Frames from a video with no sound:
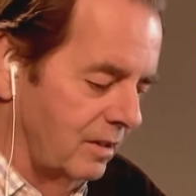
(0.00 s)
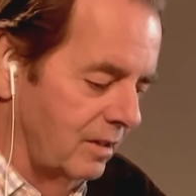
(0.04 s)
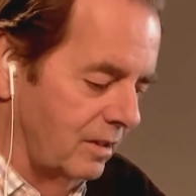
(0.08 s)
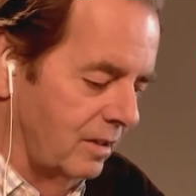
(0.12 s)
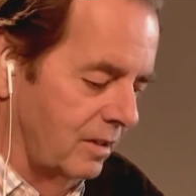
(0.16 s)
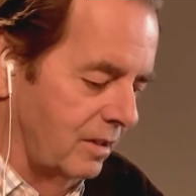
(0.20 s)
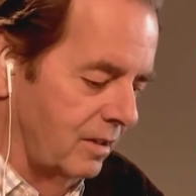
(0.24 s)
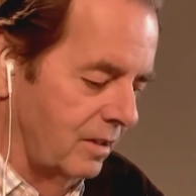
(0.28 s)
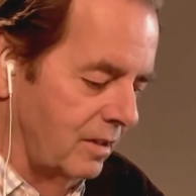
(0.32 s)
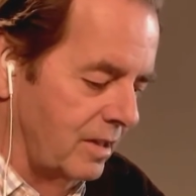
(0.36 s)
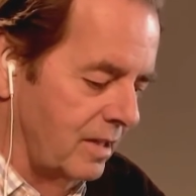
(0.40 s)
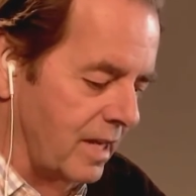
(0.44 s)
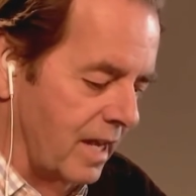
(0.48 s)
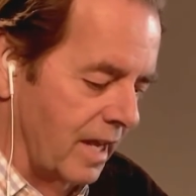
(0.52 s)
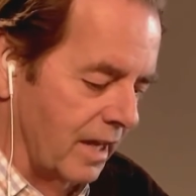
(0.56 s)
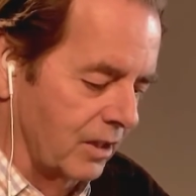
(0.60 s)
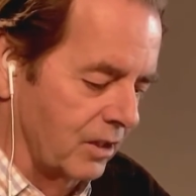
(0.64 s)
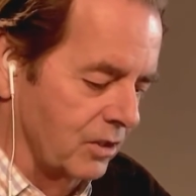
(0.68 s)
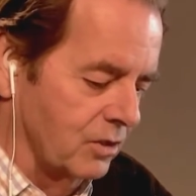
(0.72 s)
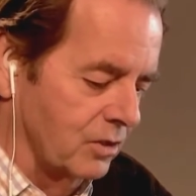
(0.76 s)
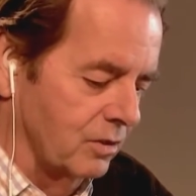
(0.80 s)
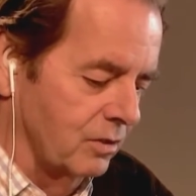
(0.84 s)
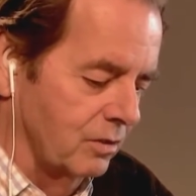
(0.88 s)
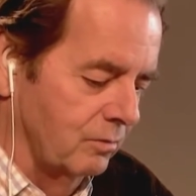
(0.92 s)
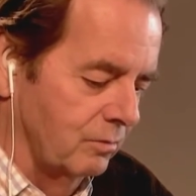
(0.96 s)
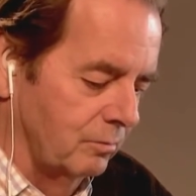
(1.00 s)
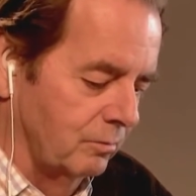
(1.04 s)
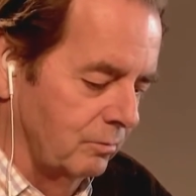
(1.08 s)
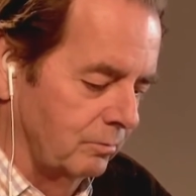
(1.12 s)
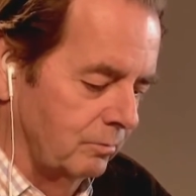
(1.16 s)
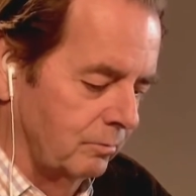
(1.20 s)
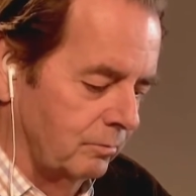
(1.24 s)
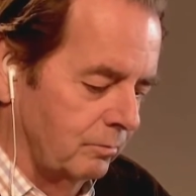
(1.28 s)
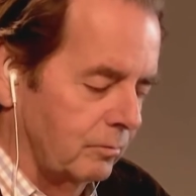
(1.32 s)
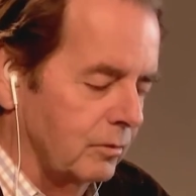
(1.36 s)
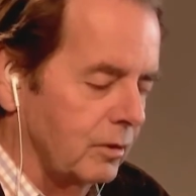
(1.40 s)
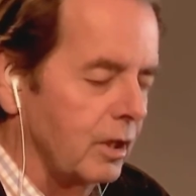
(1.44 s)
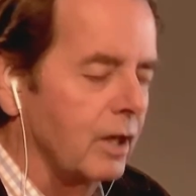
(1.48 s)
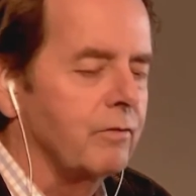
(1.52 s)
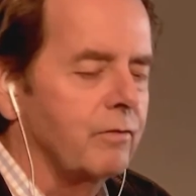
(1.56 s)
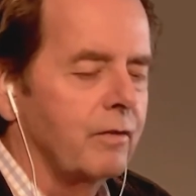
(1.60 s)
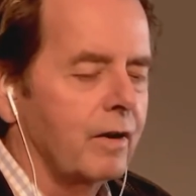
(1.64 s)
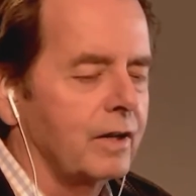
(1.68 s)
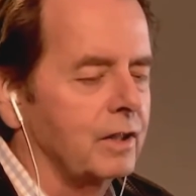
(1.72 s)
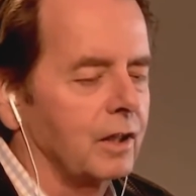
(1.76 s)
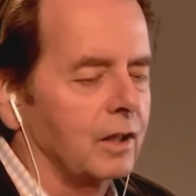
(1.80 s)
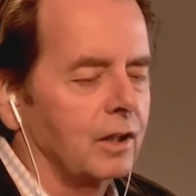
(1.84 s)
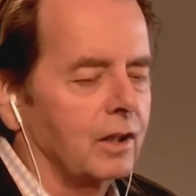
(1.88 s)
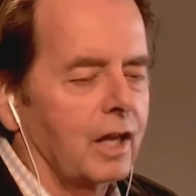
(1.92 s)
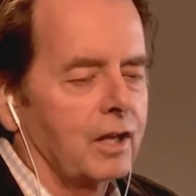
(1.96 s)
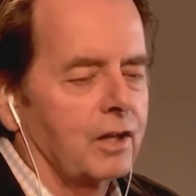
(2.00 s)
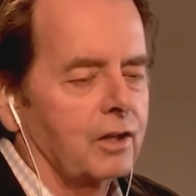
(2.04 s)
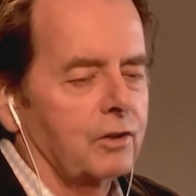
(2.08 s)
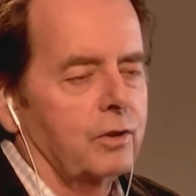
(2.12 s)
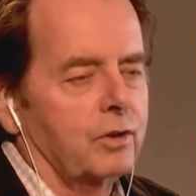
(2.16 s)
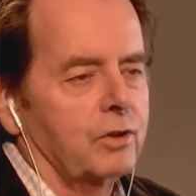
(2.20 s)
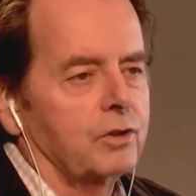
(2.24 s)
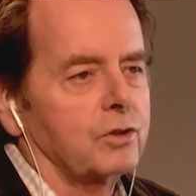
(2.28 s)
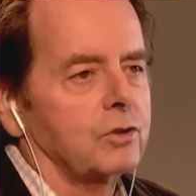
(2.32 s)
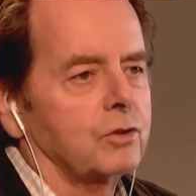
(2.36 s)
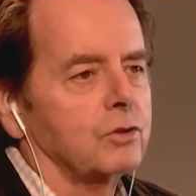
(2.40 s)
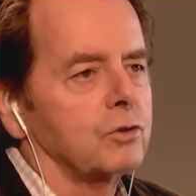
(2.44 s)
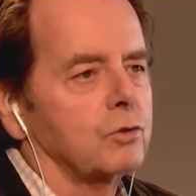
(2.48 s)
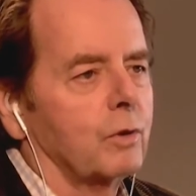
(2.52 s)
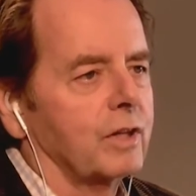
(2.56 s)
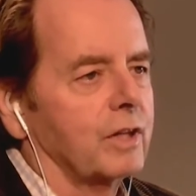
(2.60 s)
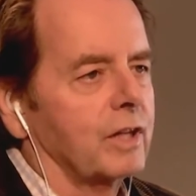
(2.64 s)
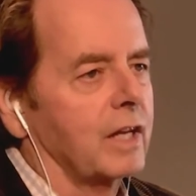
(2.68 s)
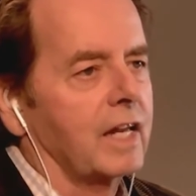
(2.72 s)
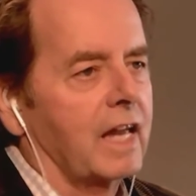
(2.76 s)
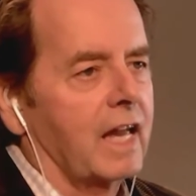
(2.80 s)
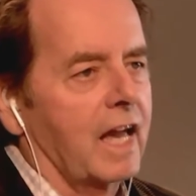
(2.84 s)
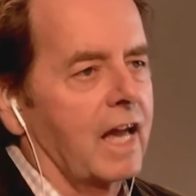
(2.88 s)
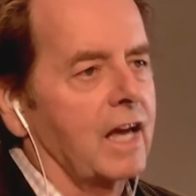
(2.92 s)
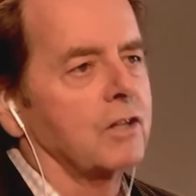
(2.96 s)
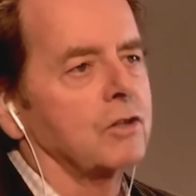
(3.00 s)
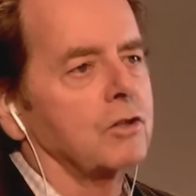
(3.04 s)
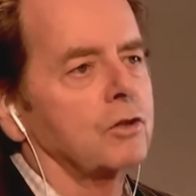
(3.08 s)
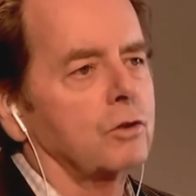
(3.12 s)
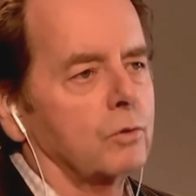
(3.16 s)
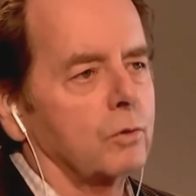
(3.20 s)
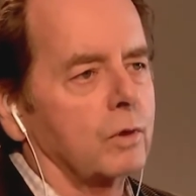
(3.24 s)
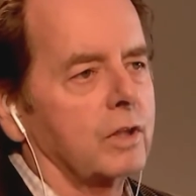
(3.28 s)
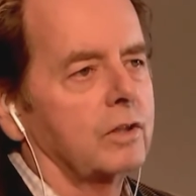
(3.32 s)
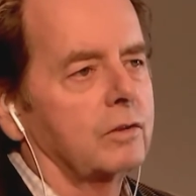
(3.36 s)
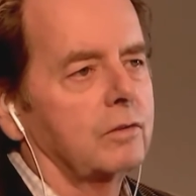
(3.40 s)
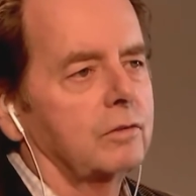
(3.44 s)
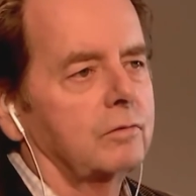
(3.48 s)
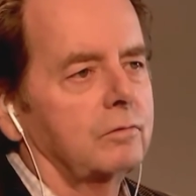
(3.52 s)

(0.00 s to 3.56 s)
Next, they find a lot of reasons why they can't do it.